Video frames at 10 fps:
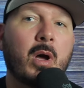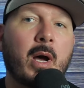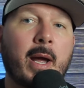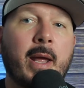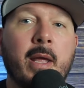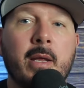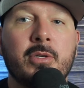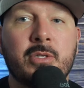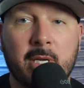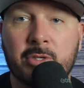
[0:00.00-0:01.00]
I
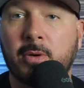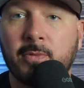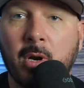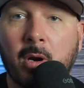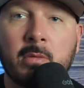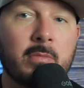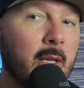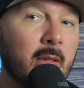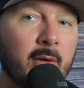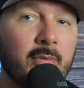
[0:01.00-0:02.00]
test drove the car. I
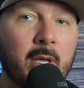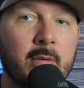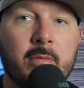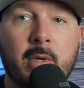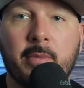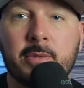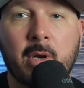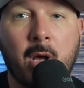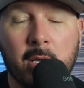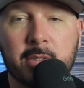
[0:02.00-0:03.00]
loved it. It was
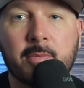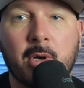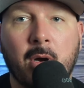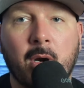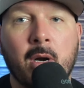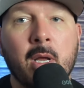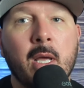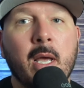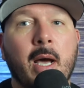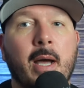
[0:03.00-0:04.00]
an awesome car.
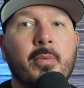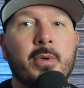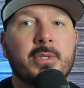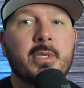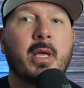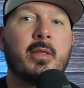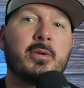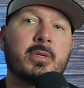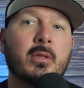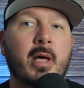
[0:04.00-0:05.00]
I will say
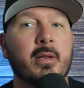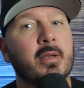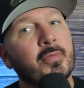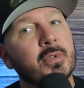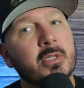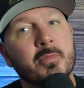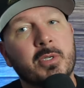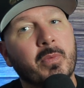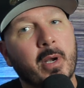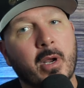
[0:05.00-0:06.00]
there's a lot of differences
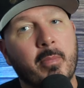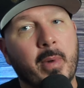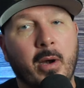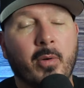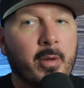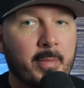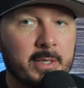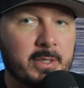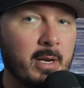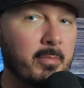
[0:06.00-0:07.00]
between a Camaro and a
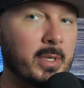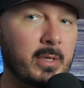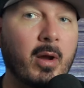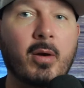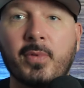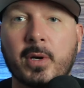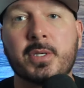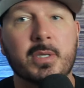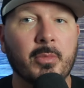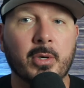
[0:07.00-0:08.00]
Mustang, but they are very
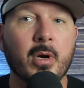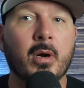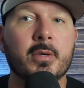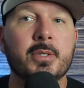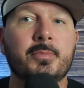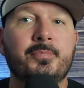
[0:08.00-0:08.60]
similar cars.